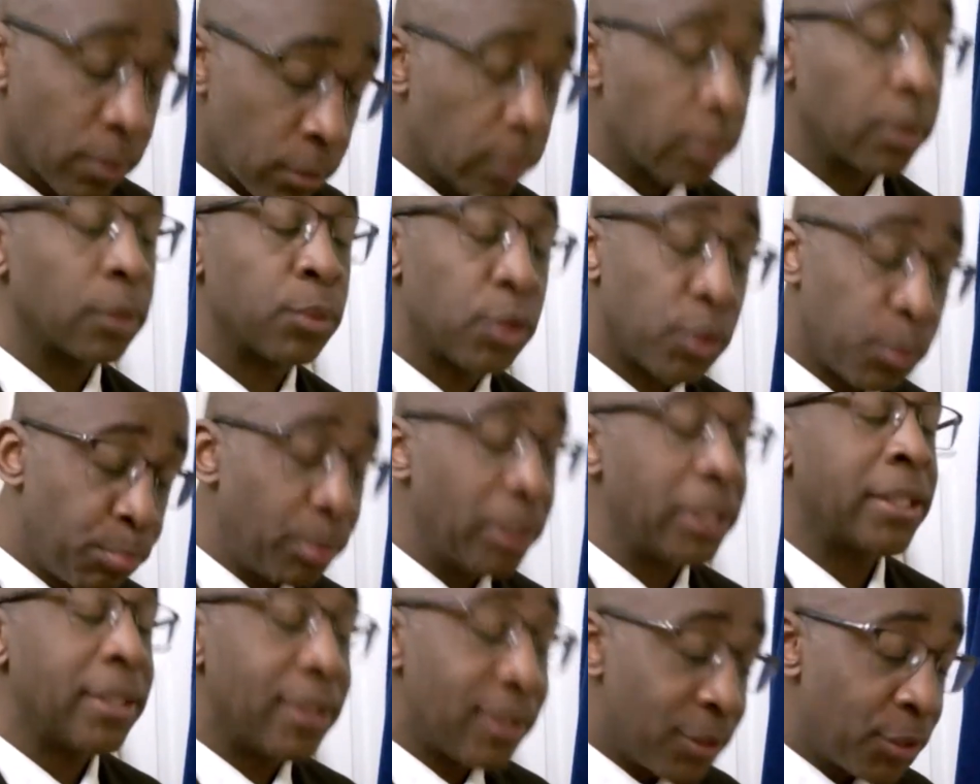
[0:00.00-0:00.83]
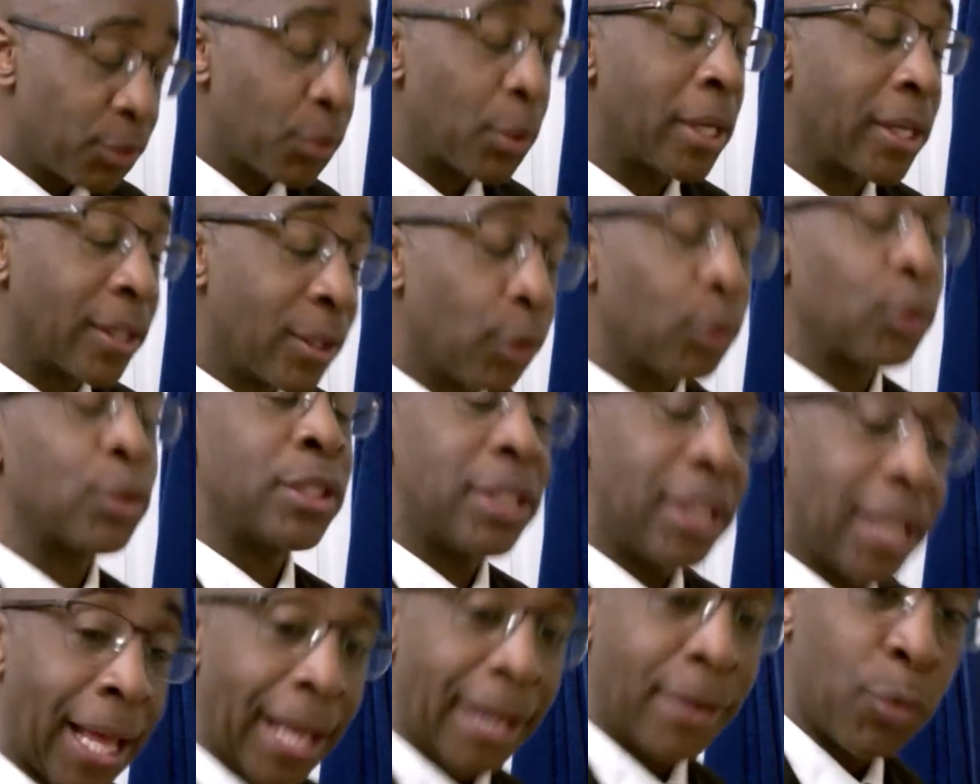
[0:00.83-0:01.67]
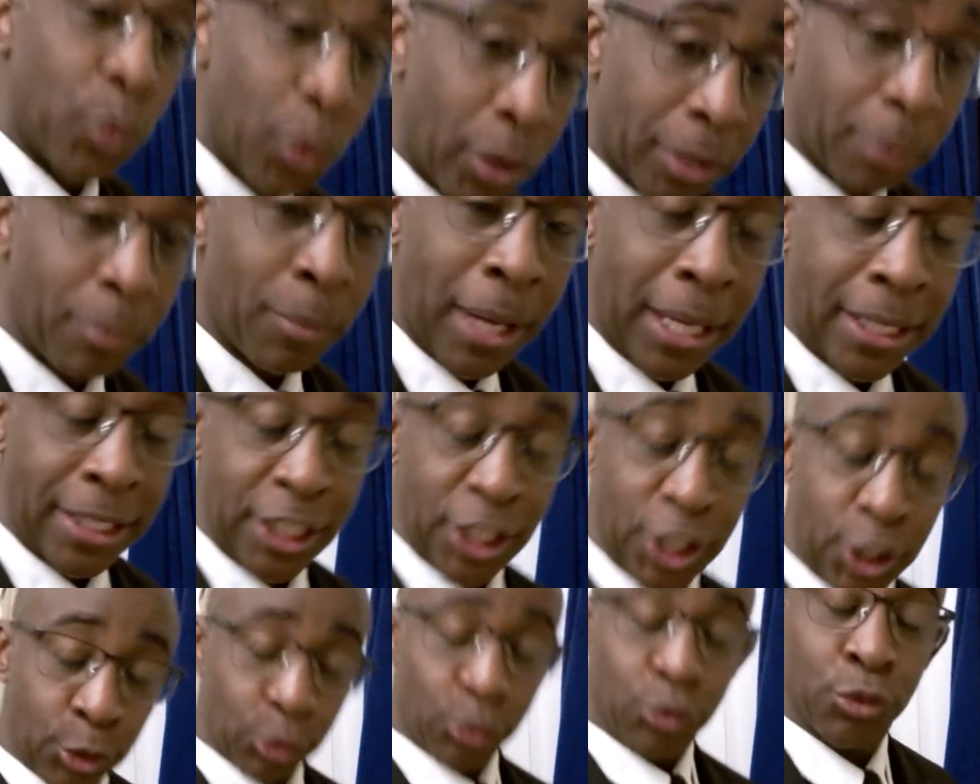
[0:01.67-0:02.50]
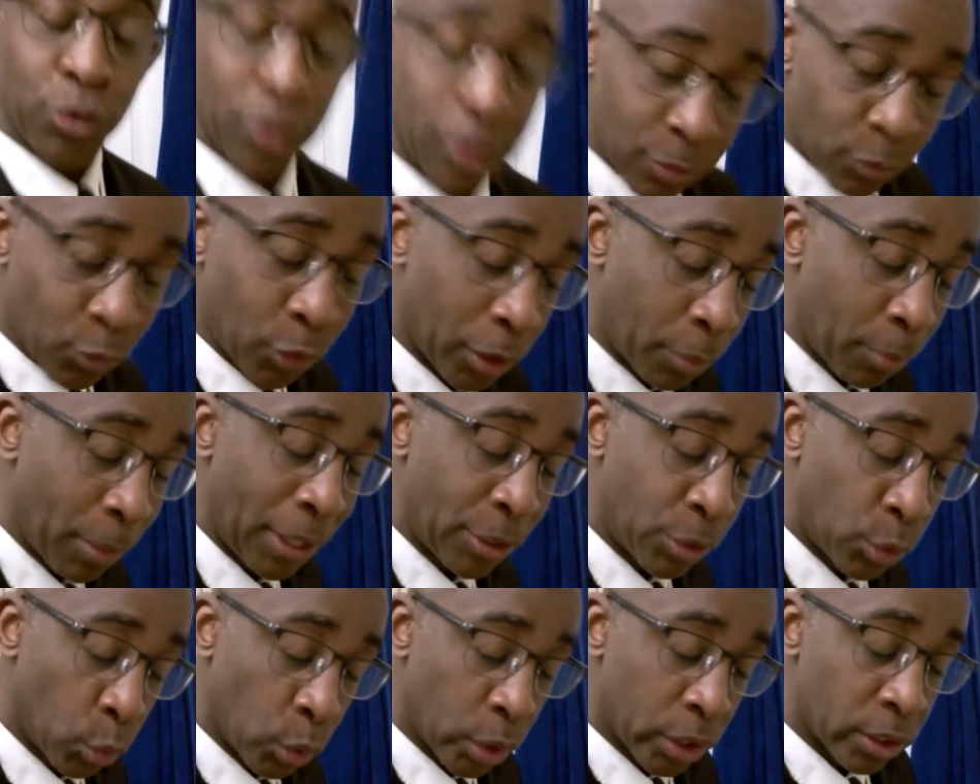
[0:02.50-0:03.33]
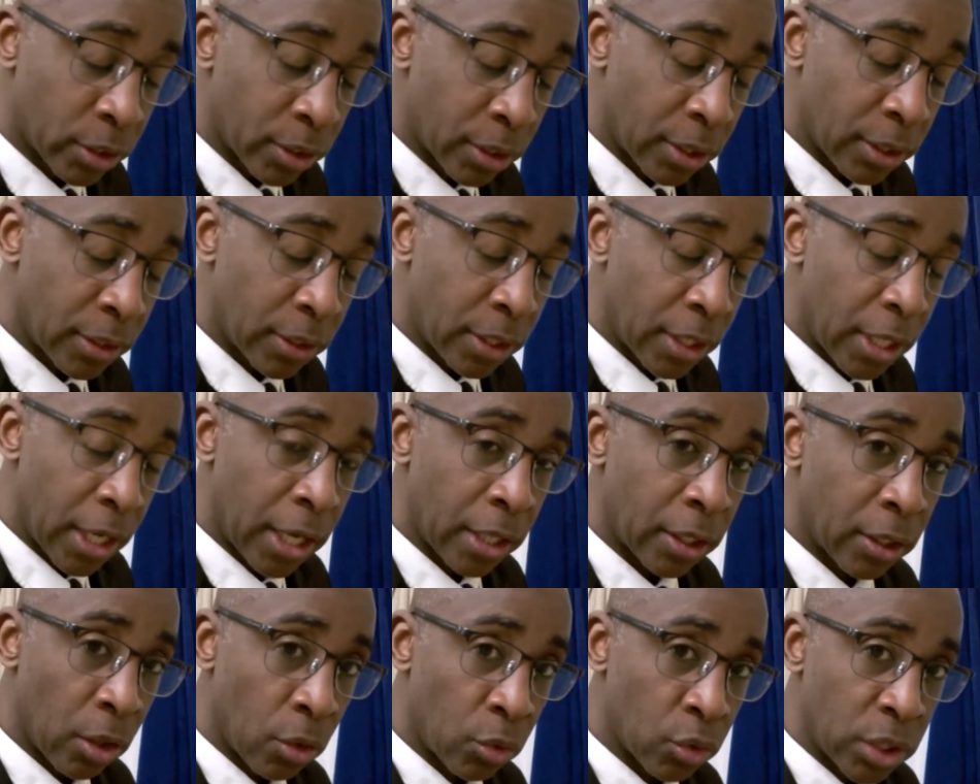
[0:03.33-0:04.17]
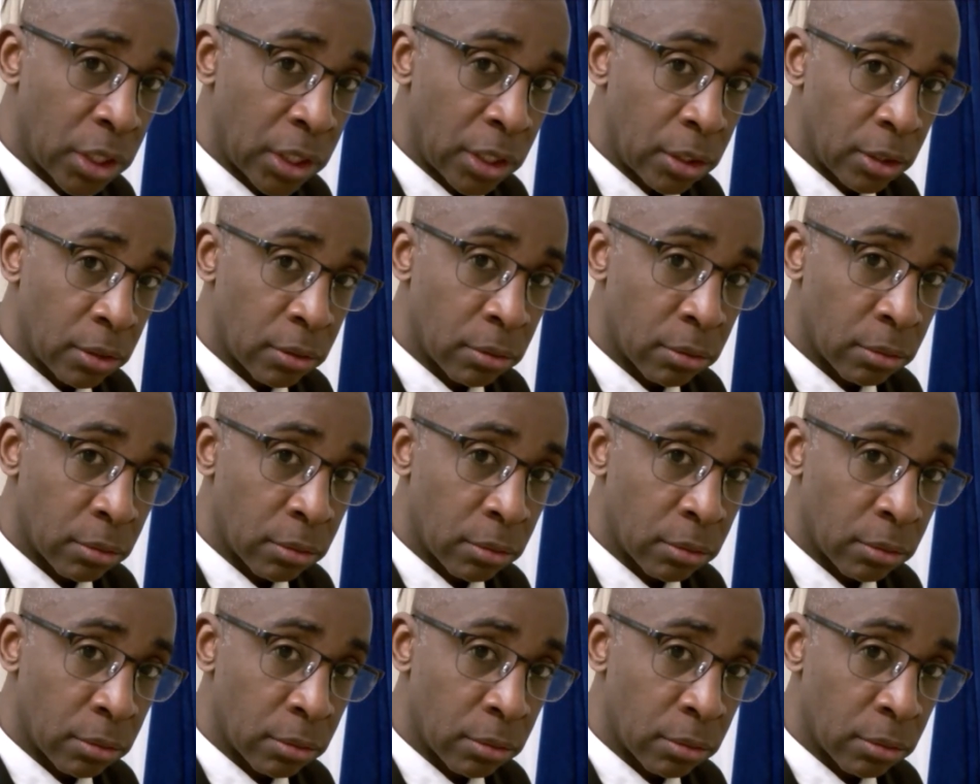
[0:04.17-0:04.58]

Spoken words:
I'm speaking to Ngozi like one of my children, one of my daughters. Ngozi.